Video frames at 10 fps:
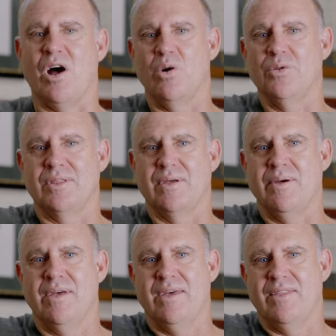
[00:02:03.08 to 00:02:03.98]
holding
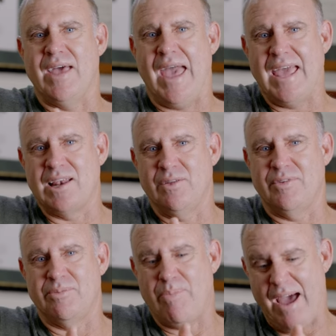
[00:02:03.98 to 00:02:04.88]
the handle of
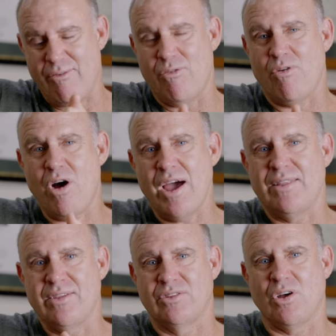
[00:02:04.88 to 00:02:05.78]
his bat right
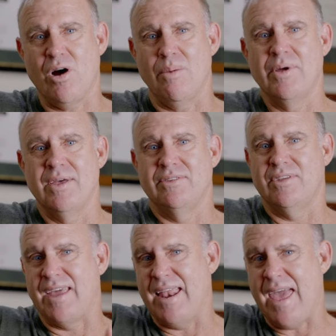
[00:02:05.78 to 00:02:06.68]
at the top
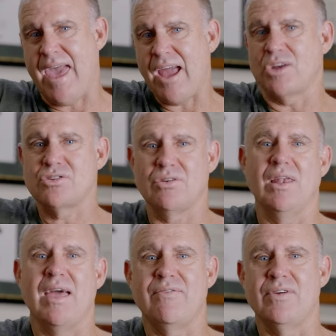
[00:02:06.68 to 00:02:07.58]
to get extra
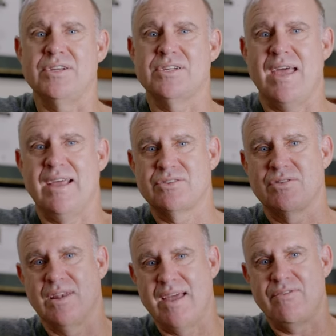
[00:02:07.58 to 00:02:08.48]
leverage.
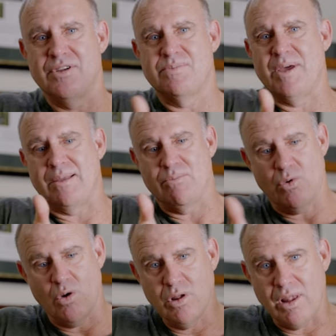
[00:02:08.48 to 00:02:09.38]
Extra leverage meaning
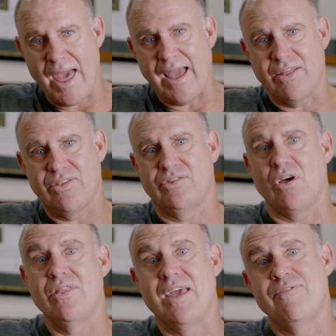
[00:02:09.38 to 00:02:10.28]
more length,
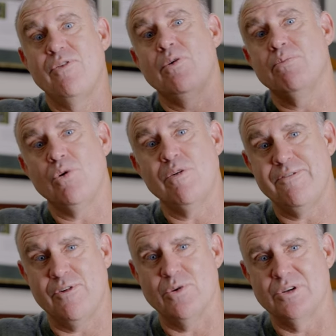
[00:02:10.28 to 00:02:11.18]
so therefore more
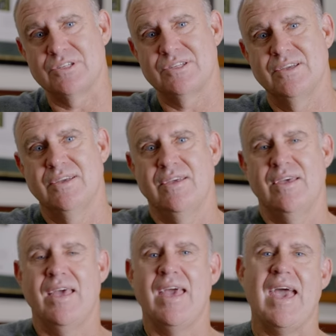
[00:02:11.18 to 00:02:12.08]
force.
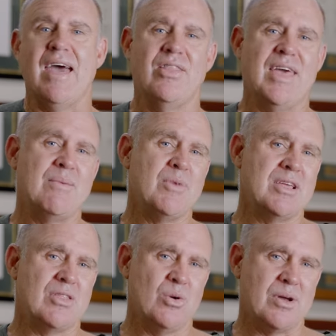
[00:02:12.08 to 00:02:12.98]
And then when
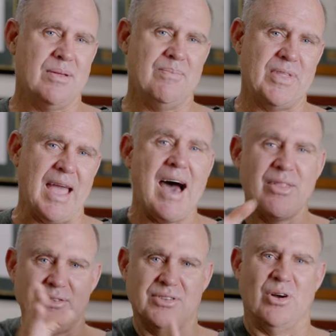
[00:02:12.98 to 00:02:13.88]
you look at the
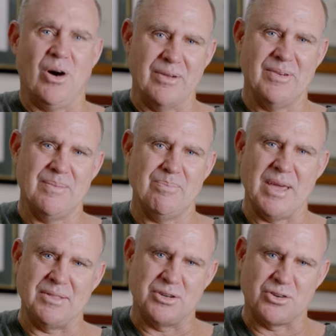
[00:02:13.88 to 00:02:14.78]
other side of it,
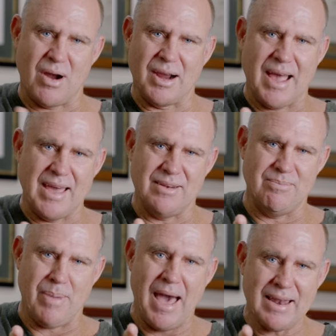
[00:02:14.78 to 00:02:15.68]
being the
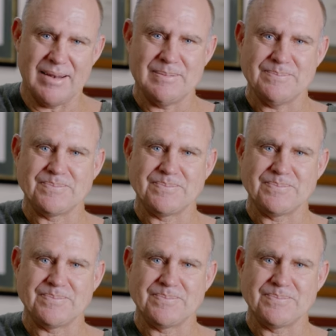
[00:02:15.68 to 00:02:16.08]
truncated bat,